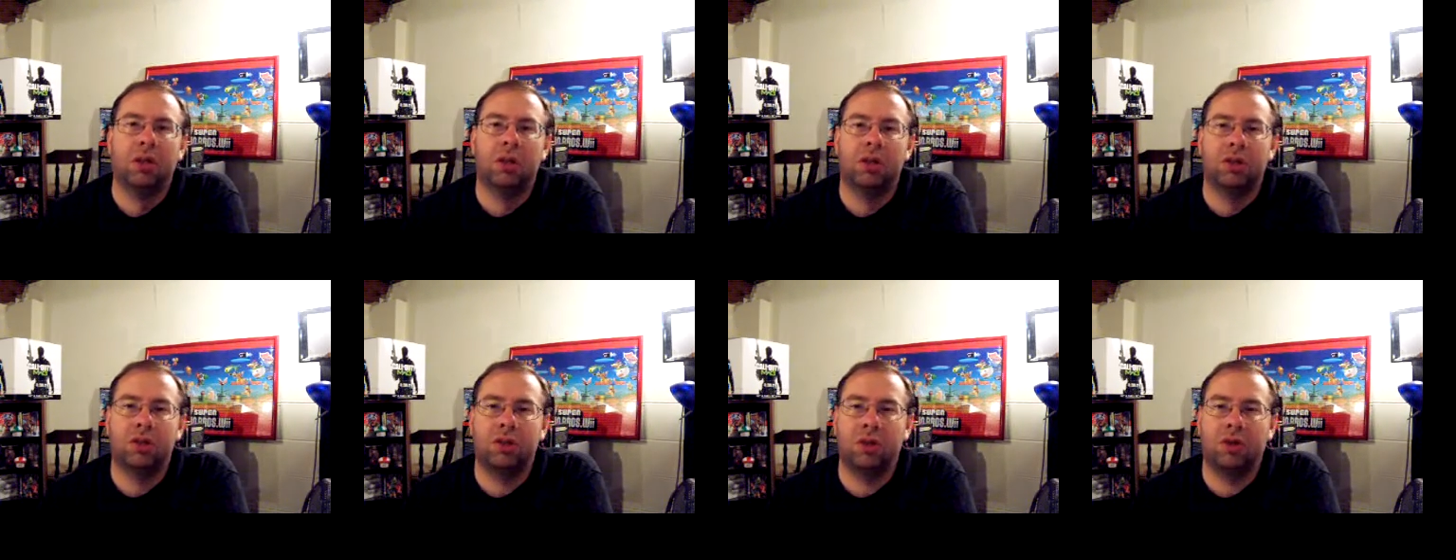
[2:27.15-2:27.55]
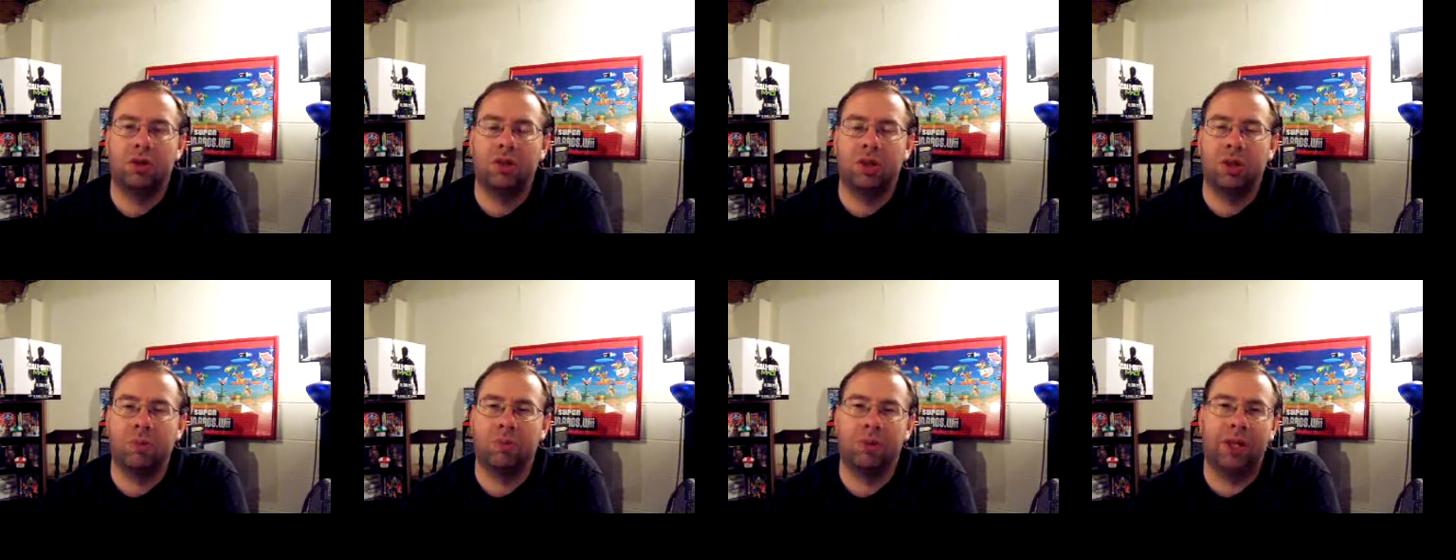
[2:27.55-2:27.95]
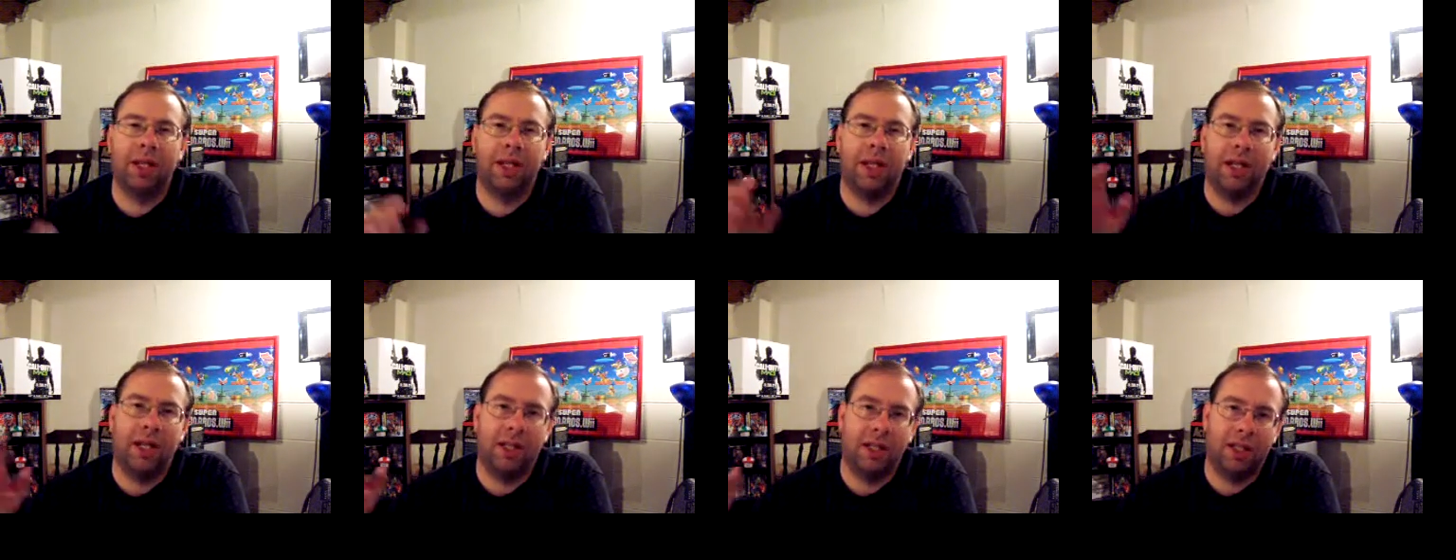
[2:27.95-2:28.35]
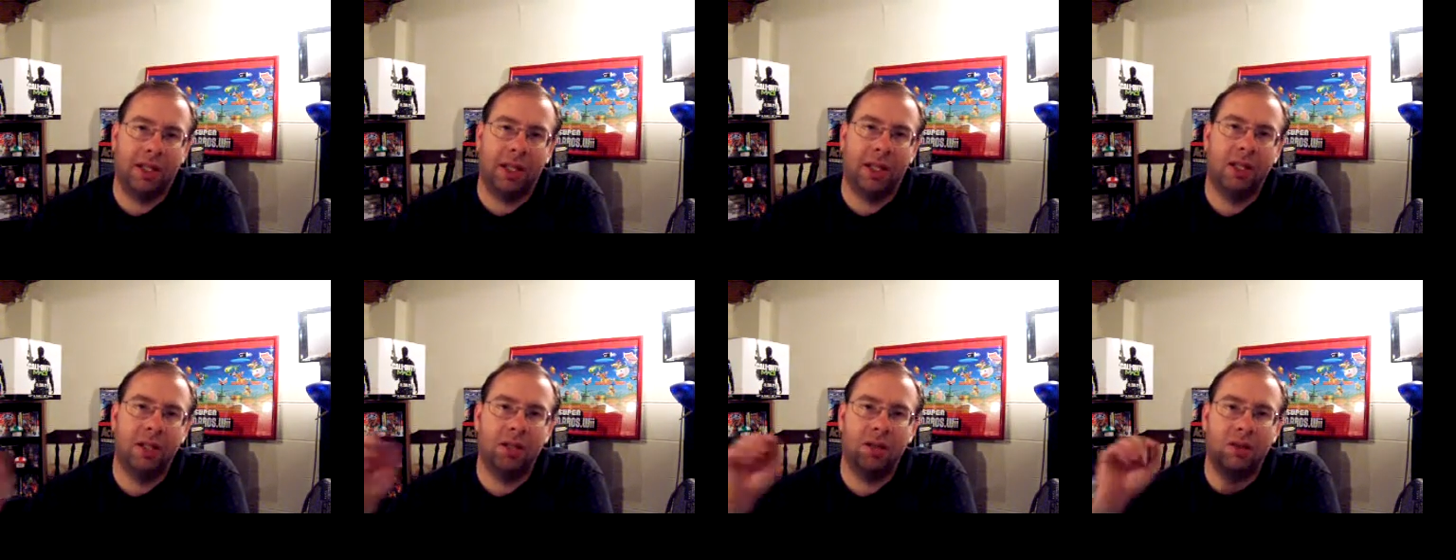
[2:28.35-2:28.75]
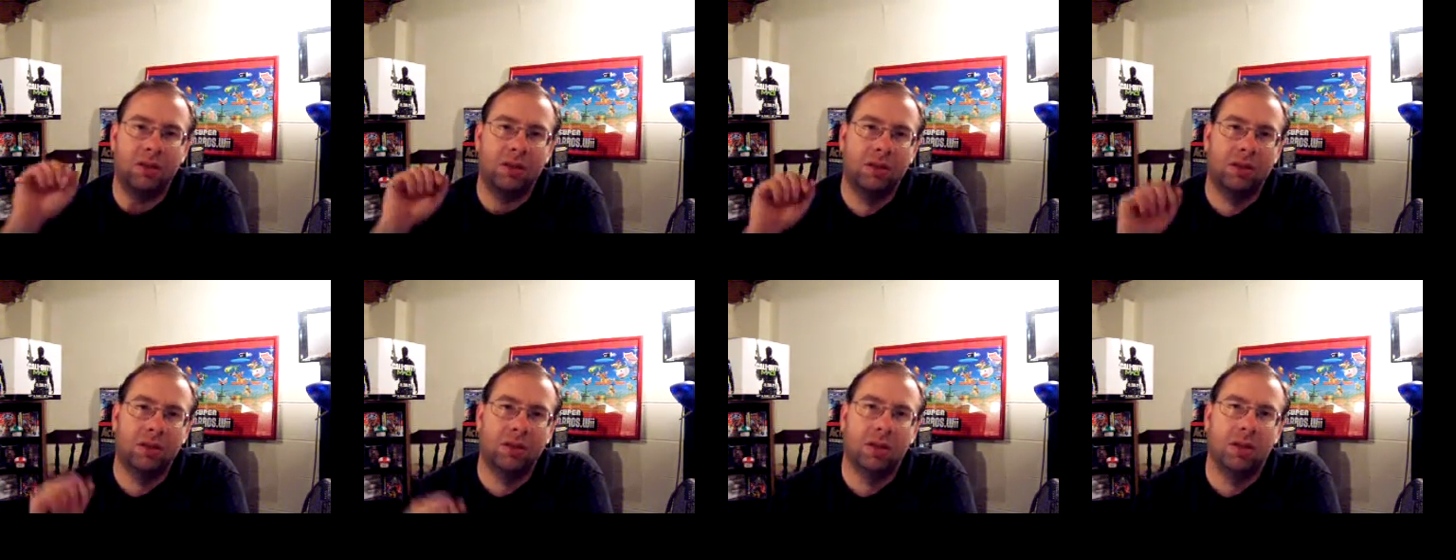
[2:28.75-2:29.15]
So you could play that on the Kindle.
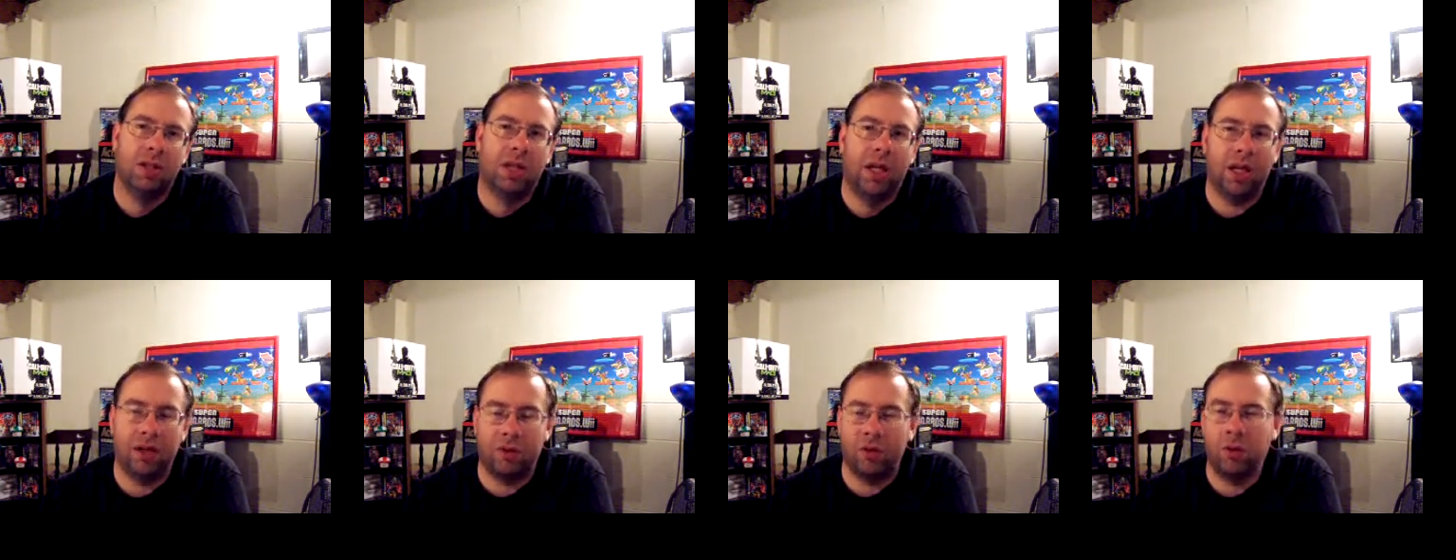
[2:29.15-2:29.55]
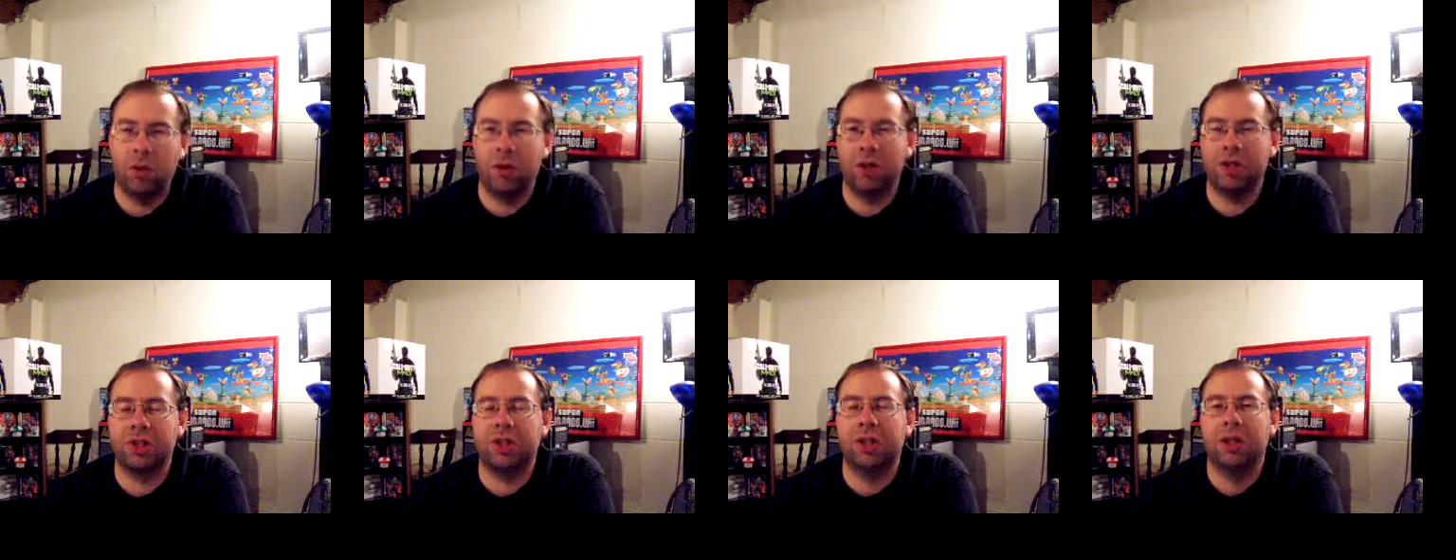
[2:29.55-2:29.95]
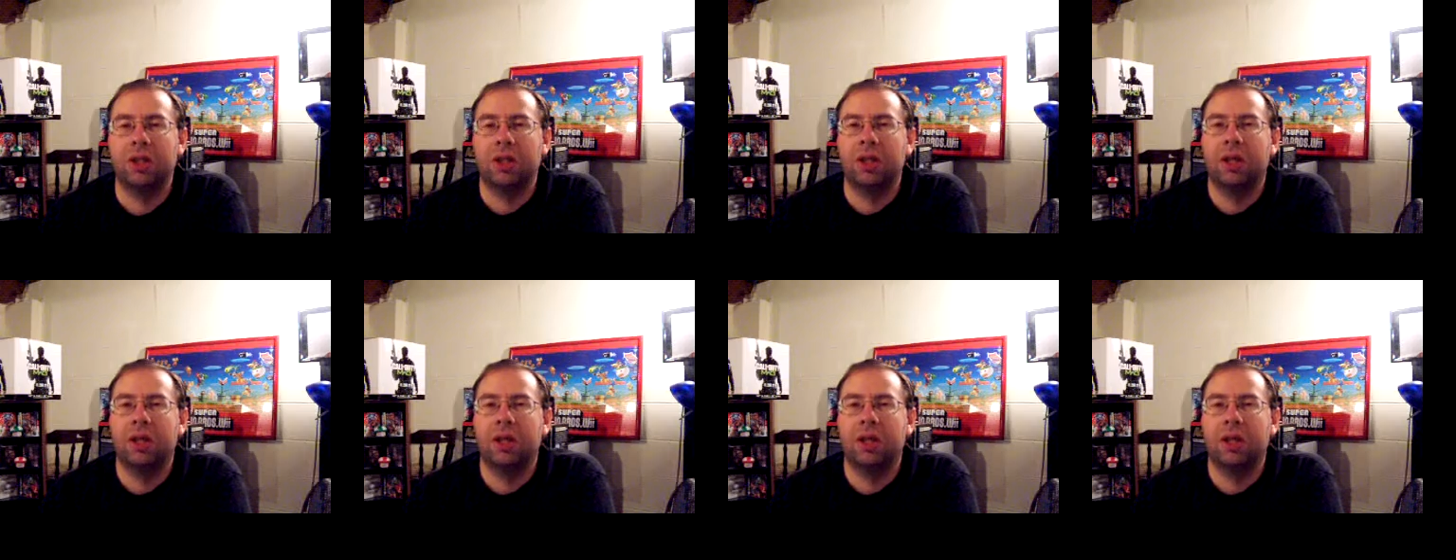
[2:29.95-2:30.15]
And of course,